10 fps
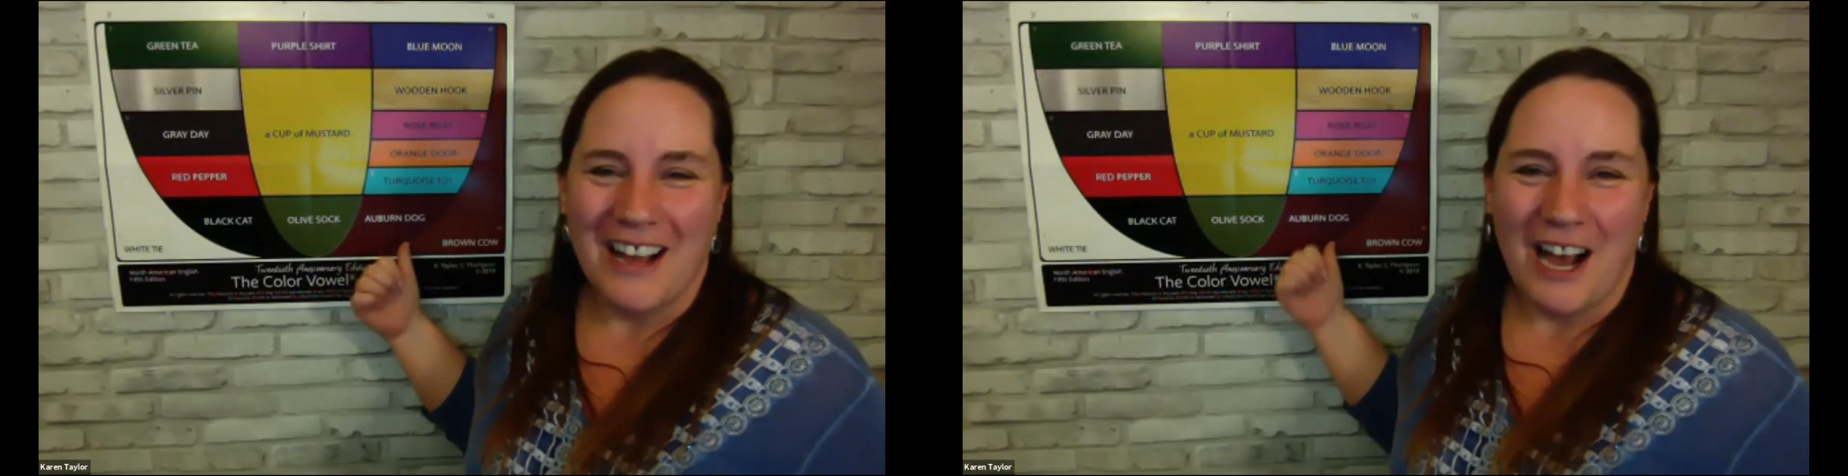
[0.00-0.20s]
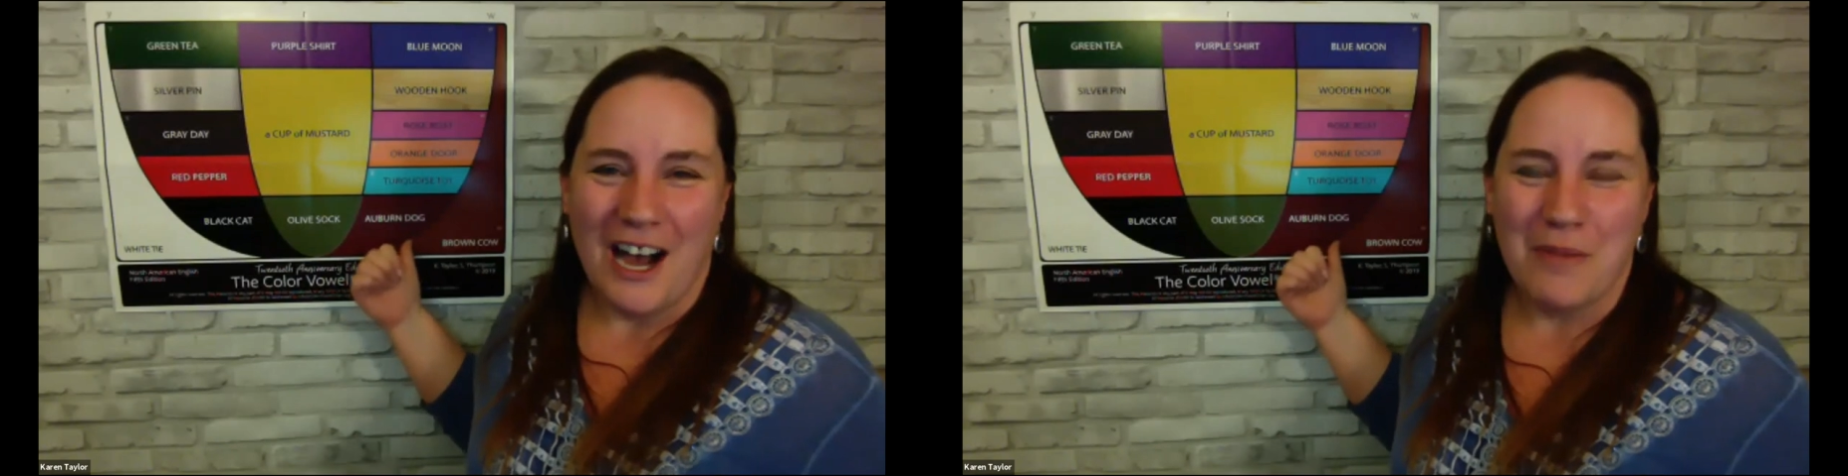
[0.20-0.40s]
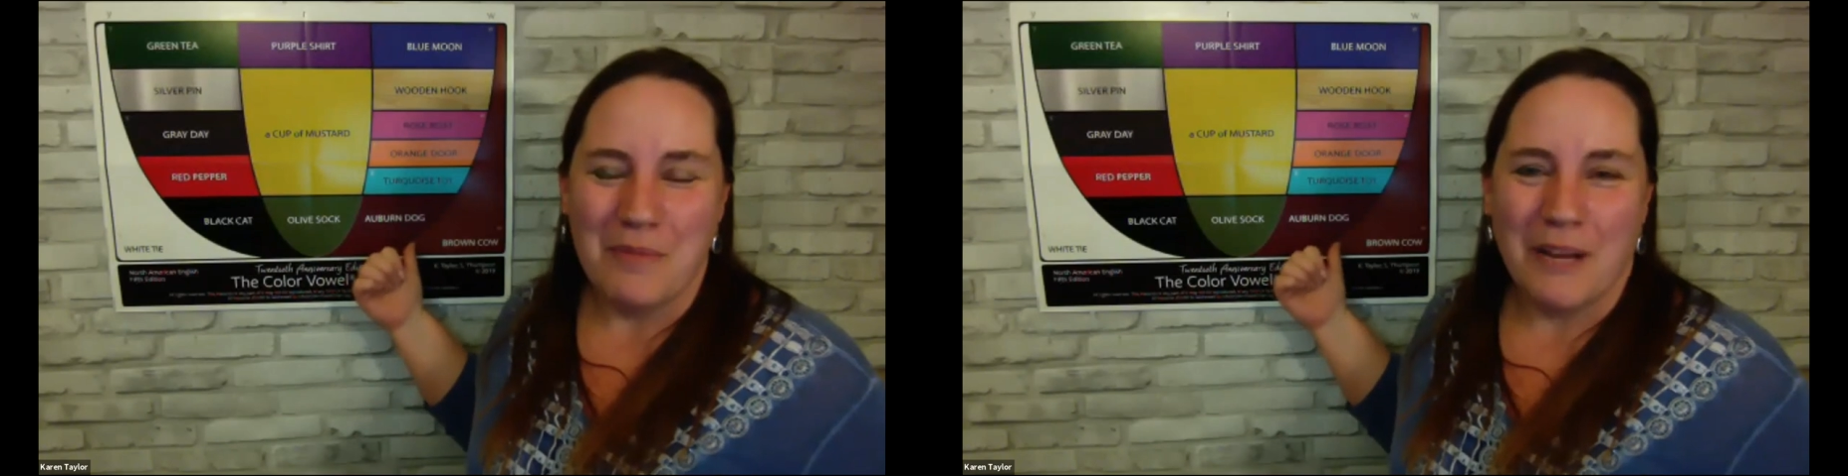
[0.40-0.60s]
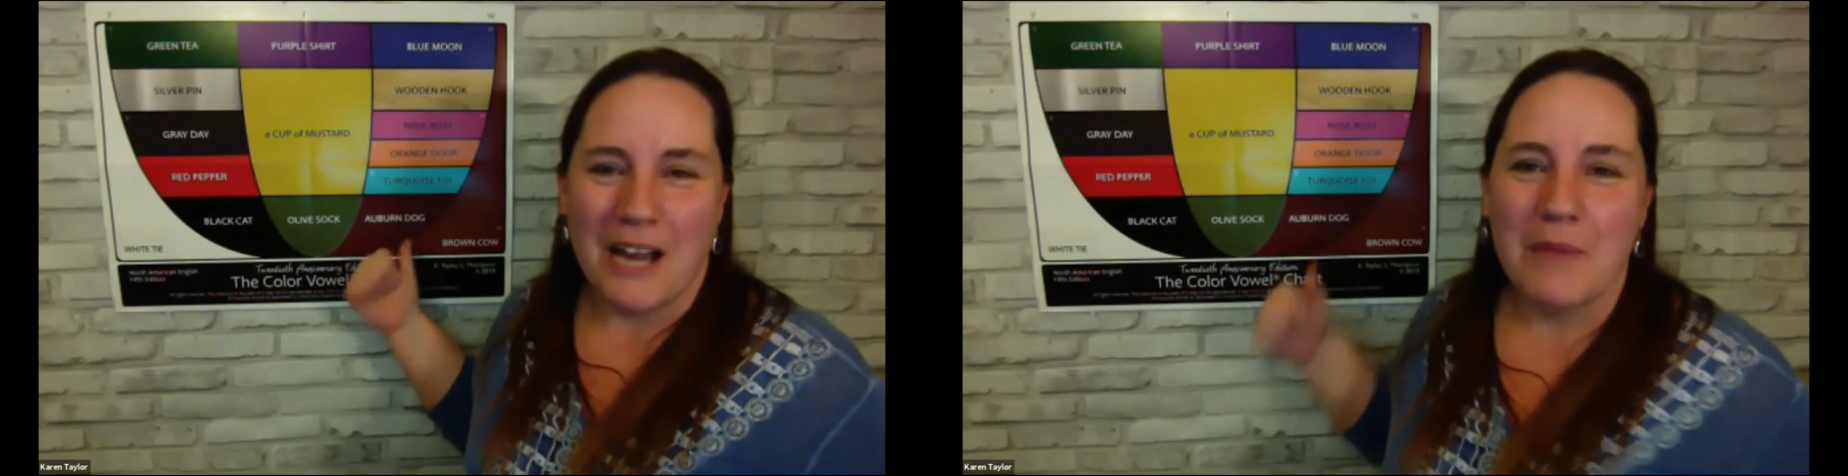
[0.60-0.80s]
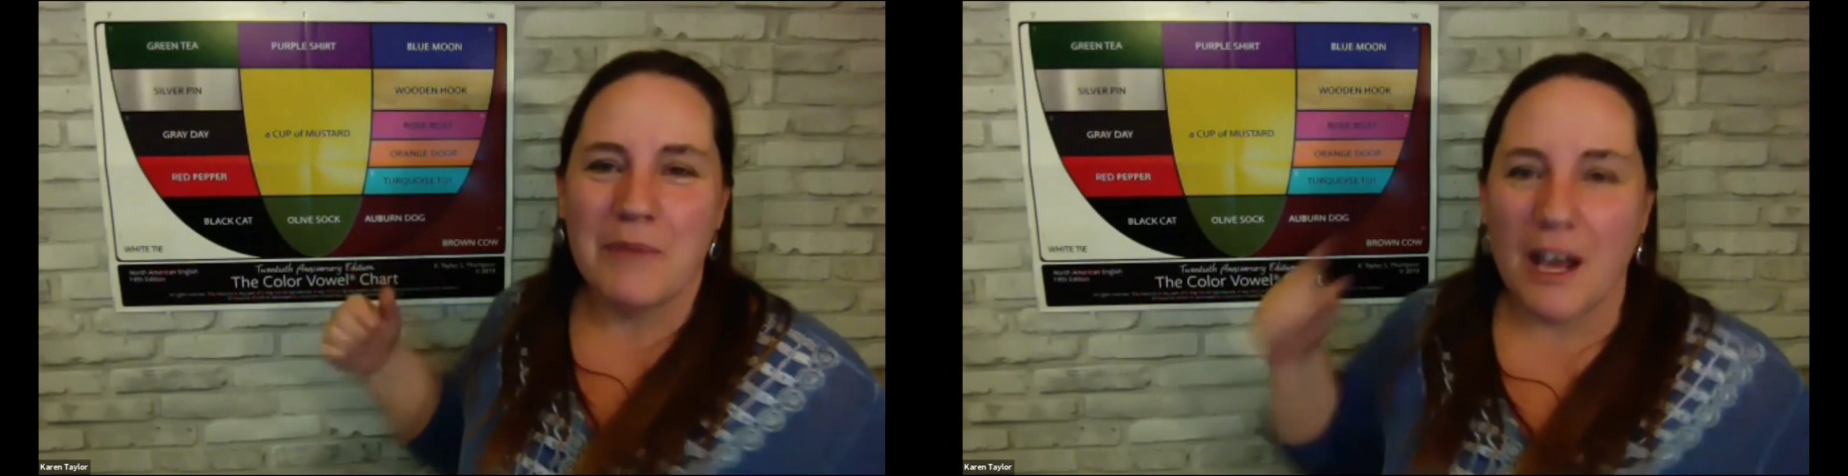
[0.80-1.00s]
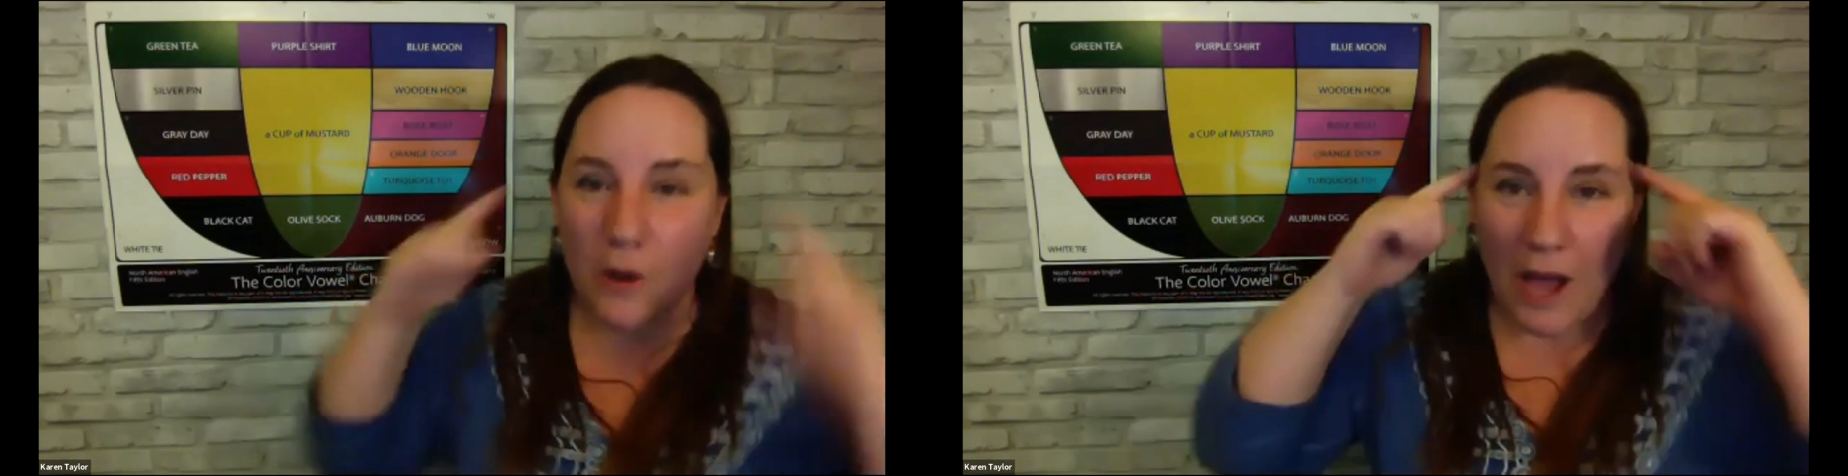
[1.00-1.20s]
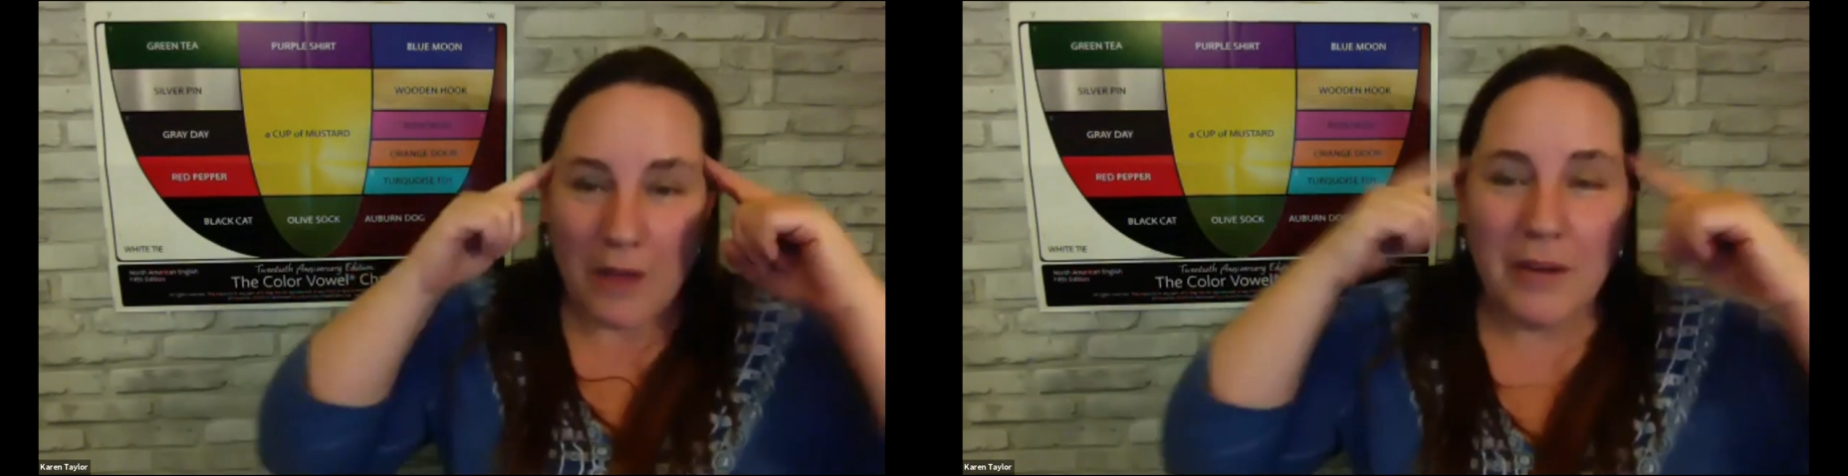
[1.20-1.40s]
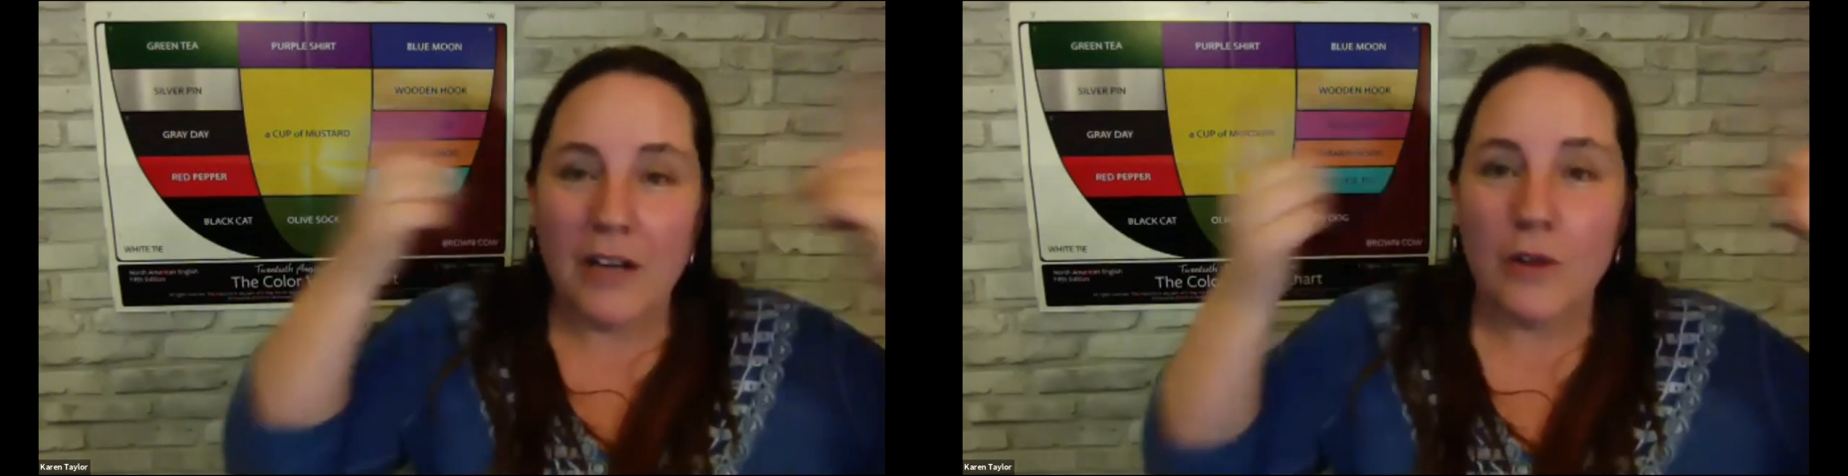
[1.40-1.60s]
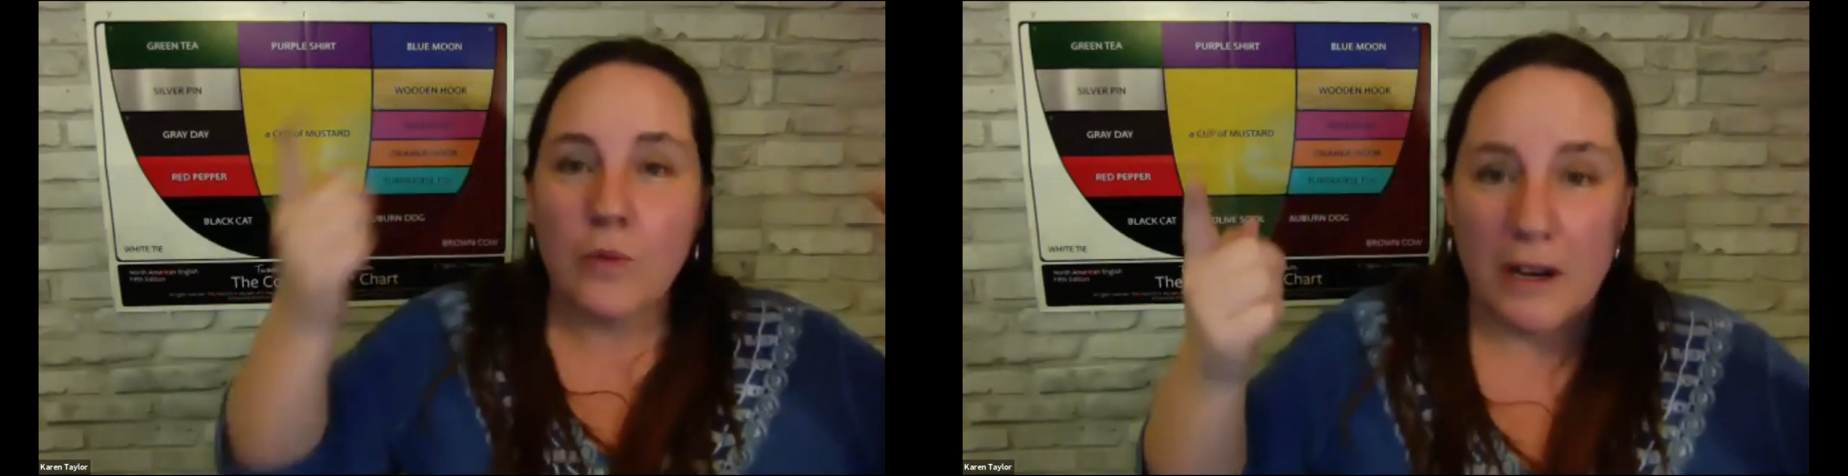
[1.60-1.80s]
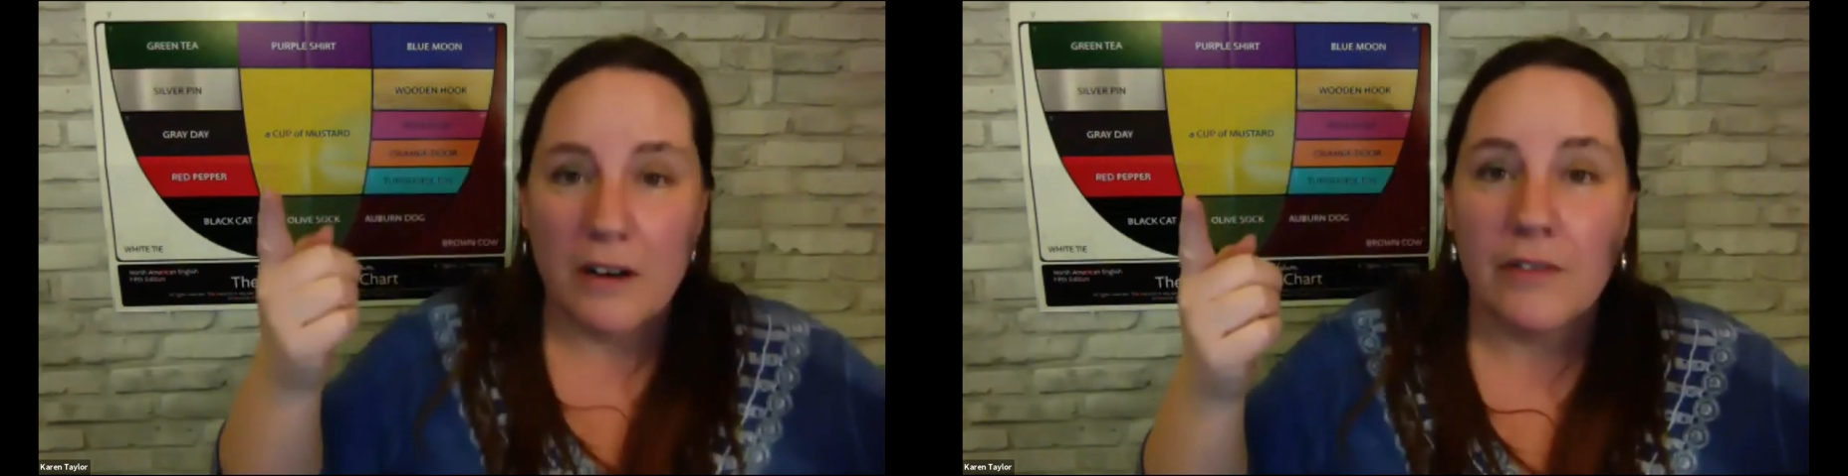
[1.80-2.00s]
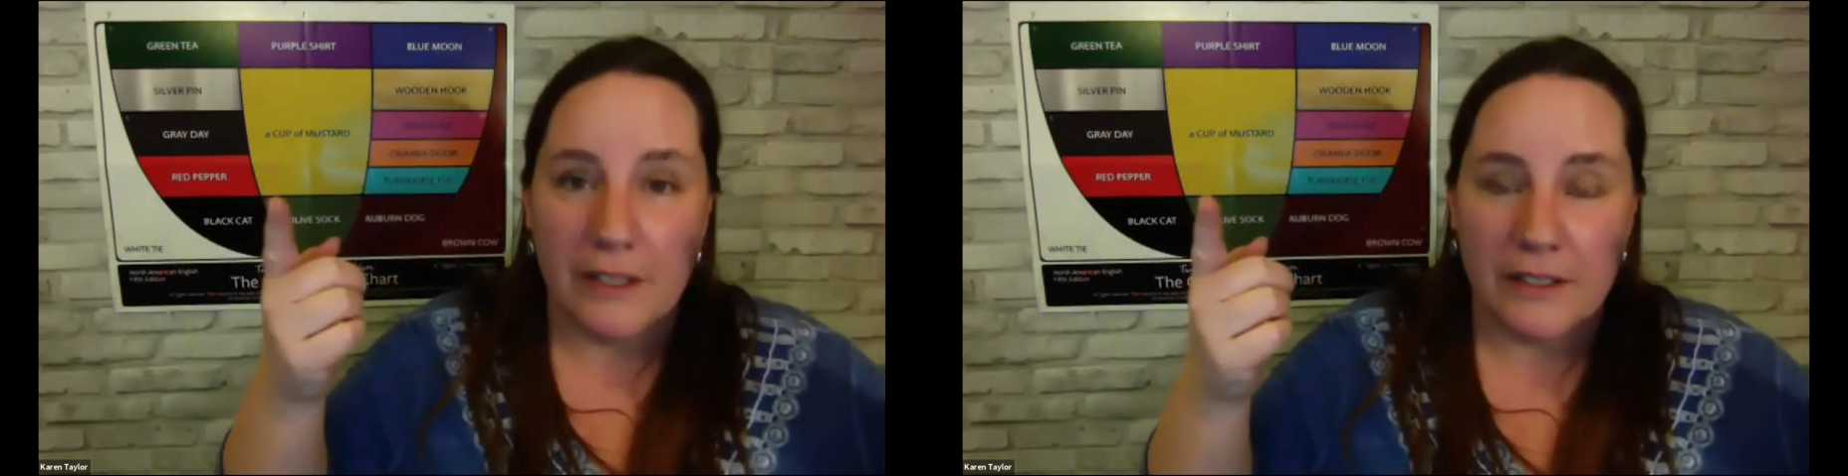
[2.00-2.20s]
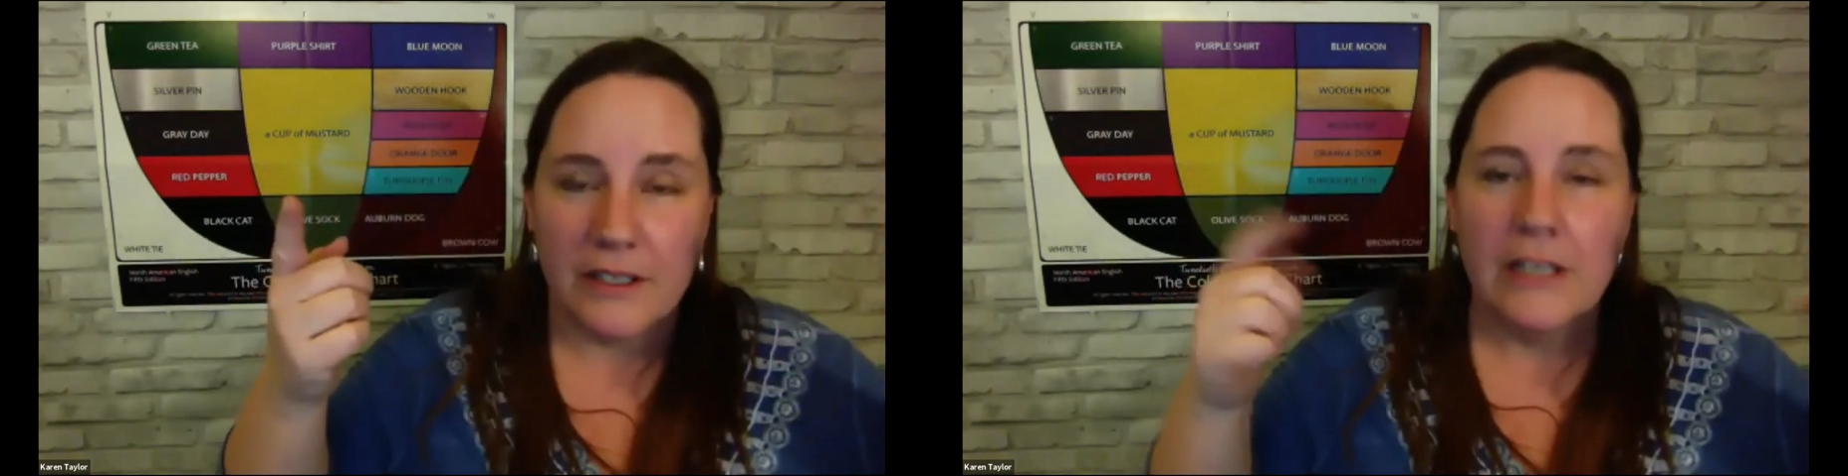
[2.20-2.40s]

Um, yes, I'm, not, I'm not aware of it.